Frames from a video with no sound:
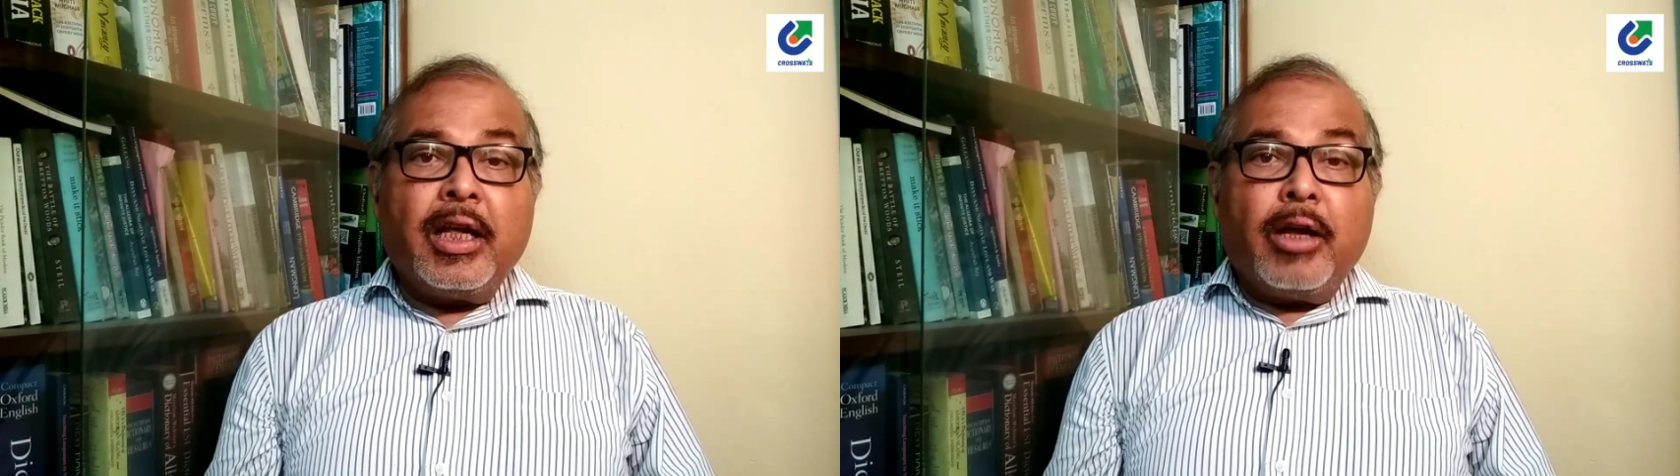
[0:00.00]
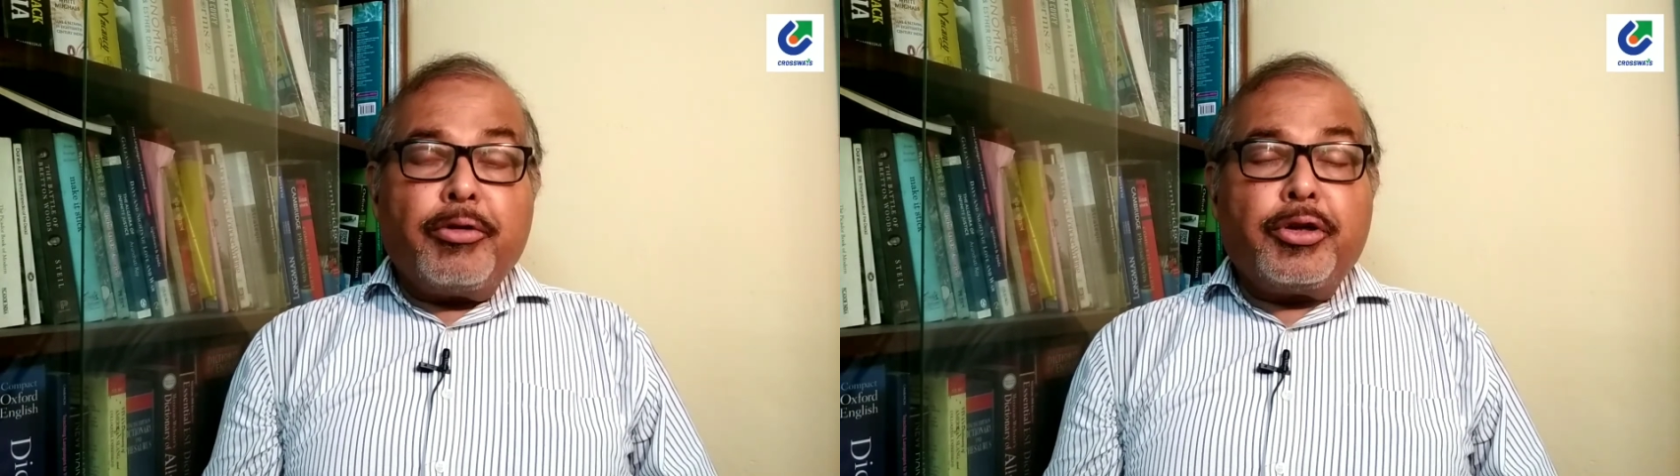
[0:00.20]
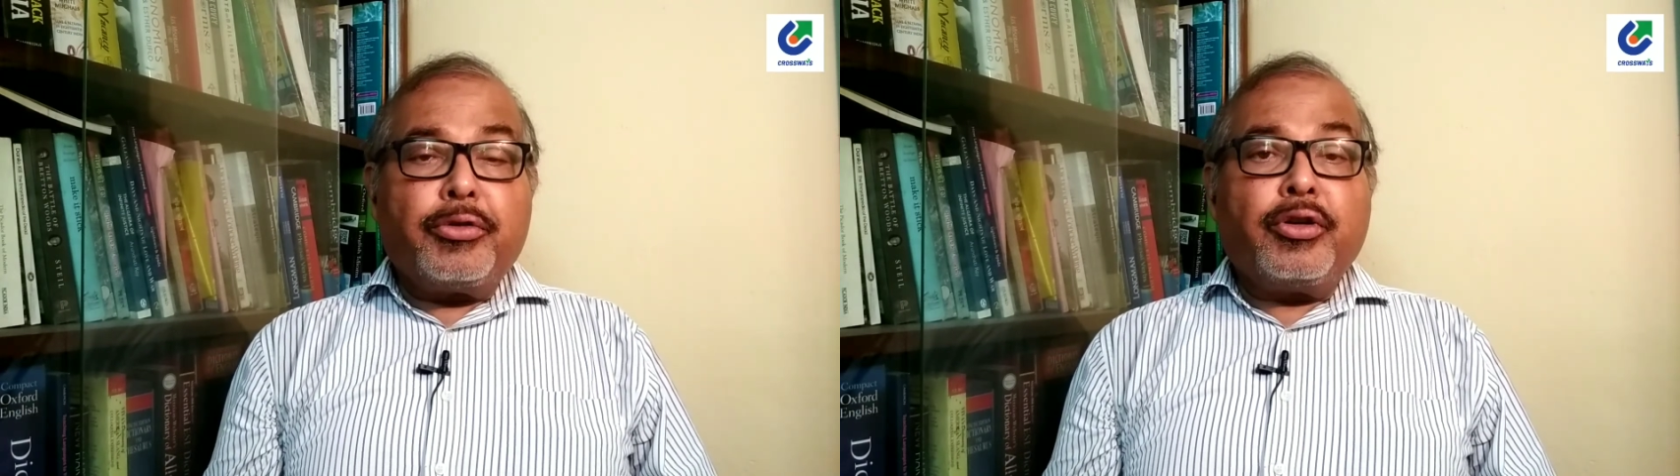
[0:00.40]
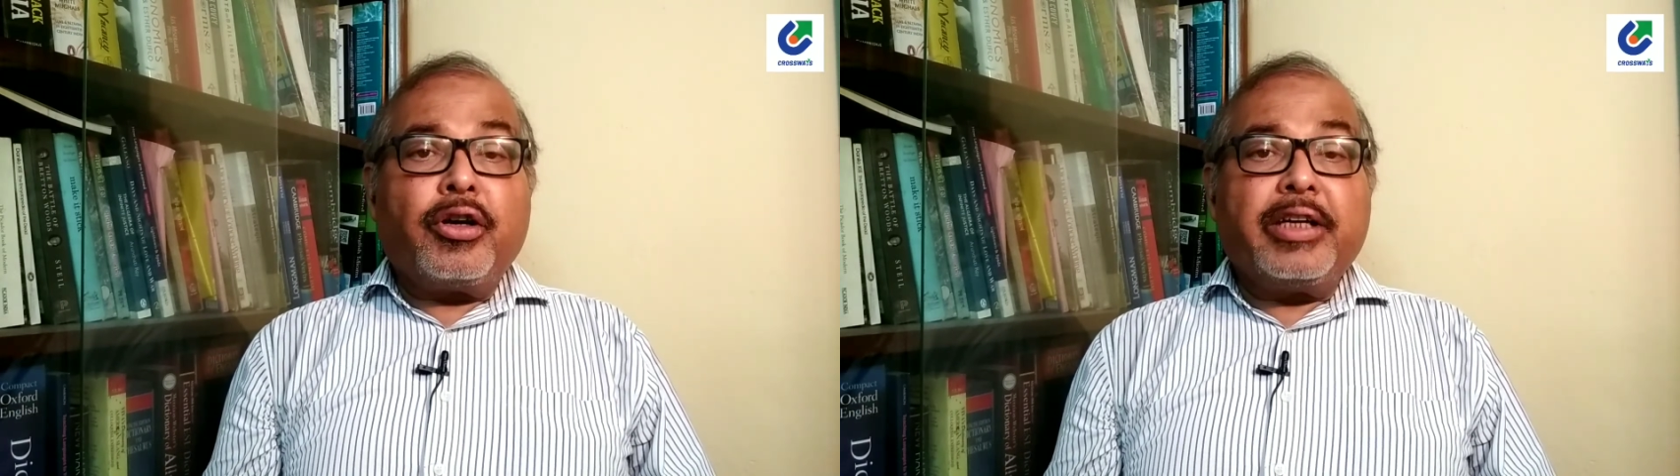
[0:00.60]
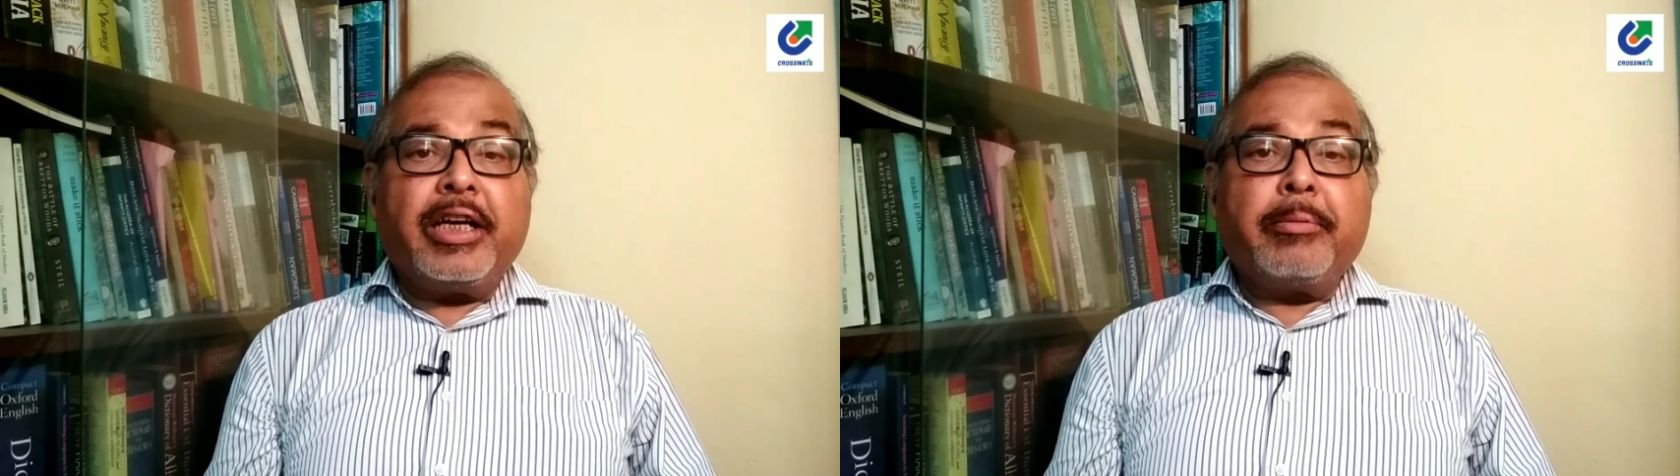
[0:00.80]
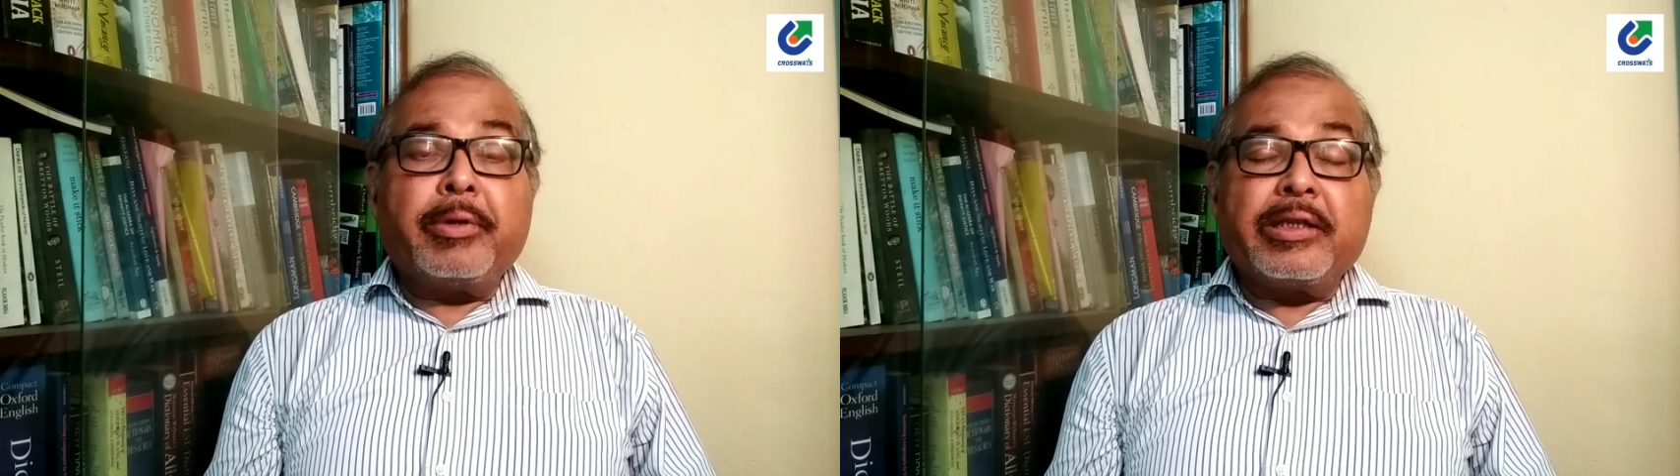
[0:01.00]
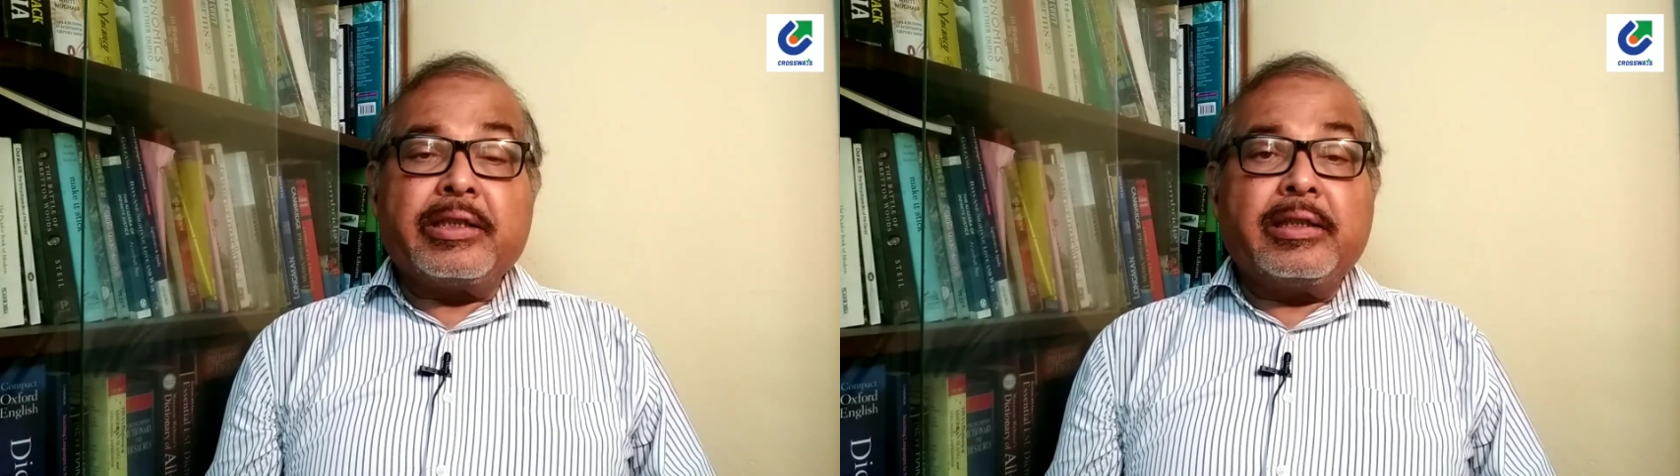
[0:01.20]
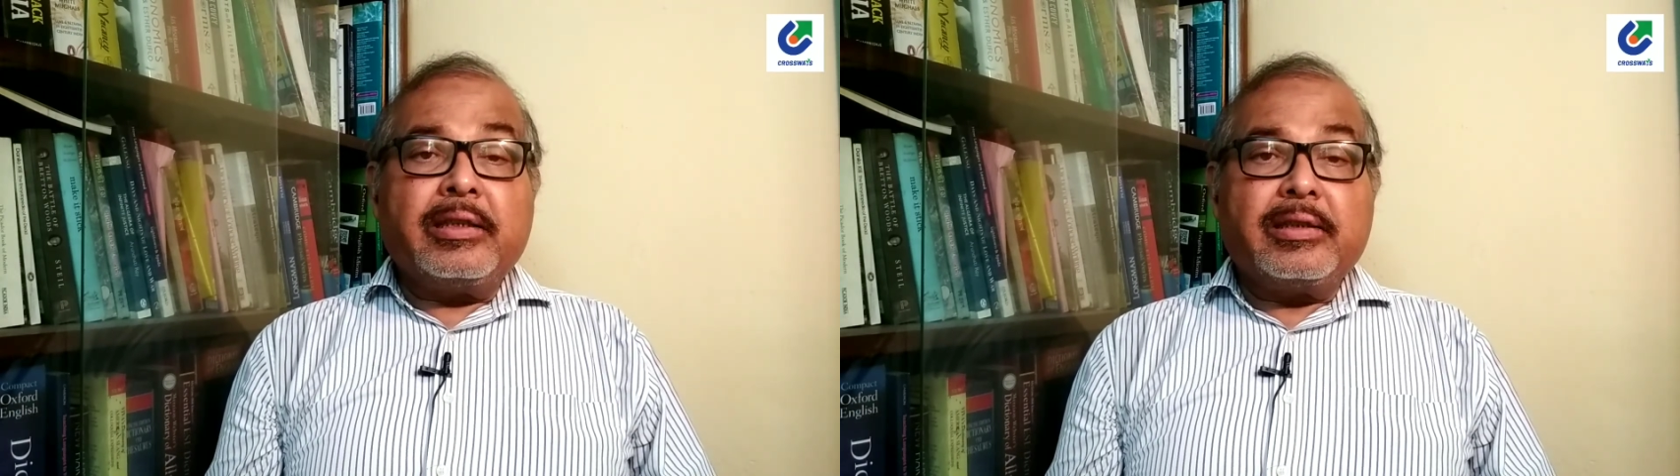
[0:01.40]
We should not get
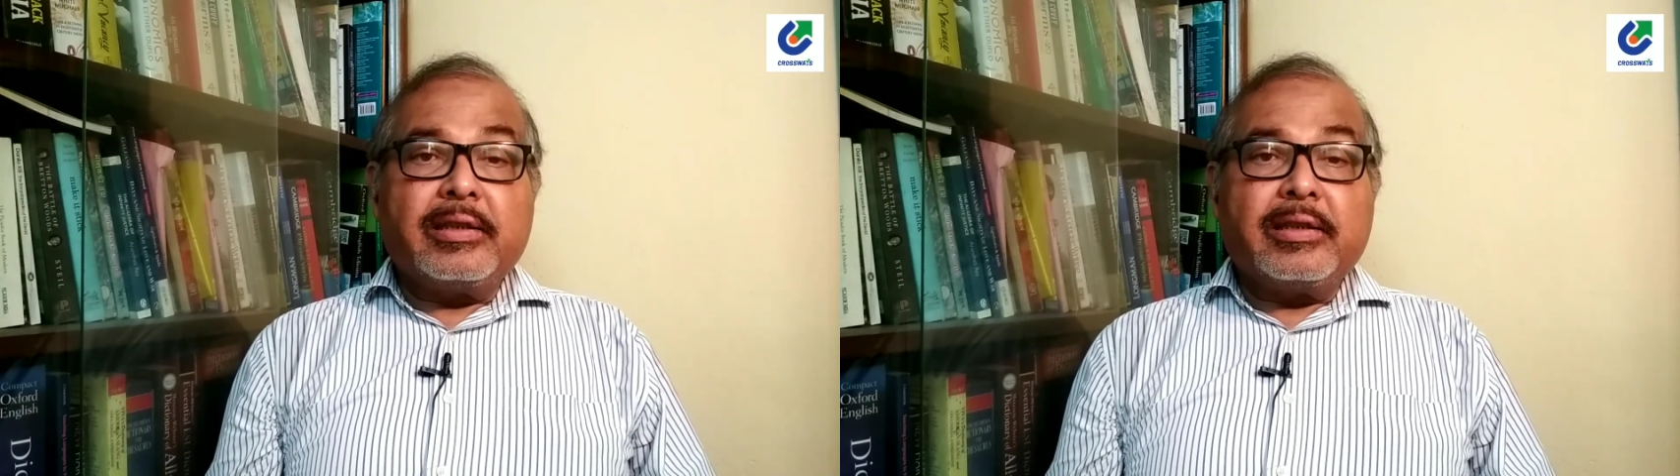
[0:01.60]
puzzled